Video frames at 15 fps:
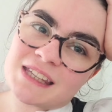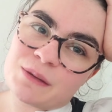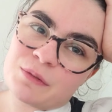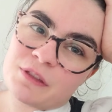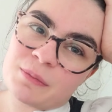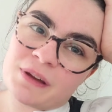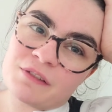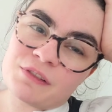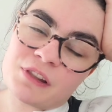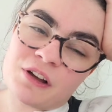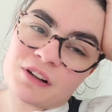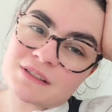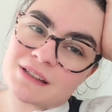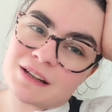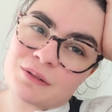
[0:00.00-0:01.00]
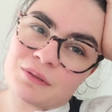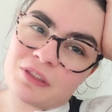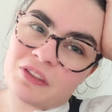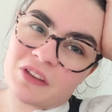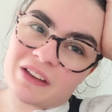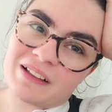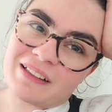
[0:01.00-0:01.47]
Then with my vlogs, I
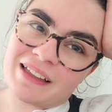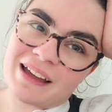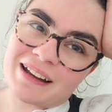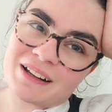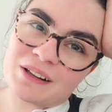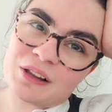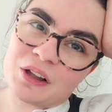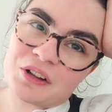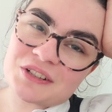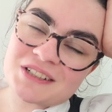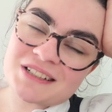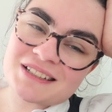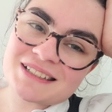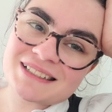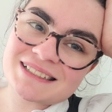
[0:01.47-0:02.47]
don't think I'll add it a lot.